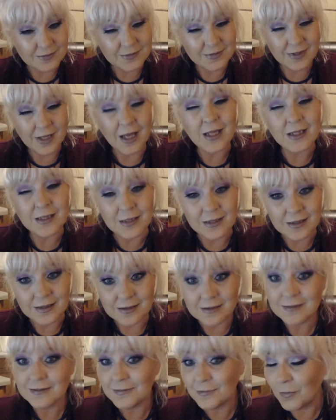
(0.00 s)

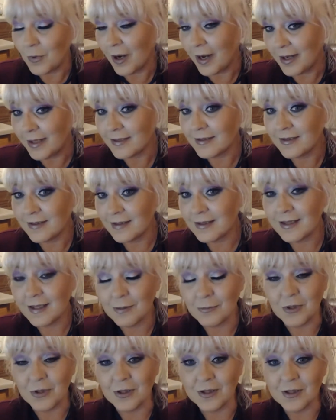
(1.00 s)
color-wise, they
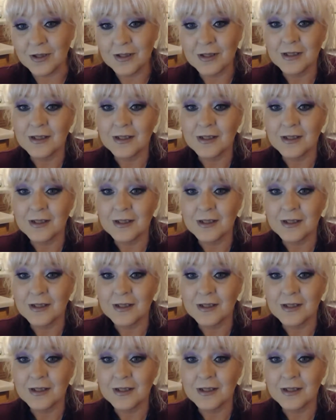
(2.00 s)
were.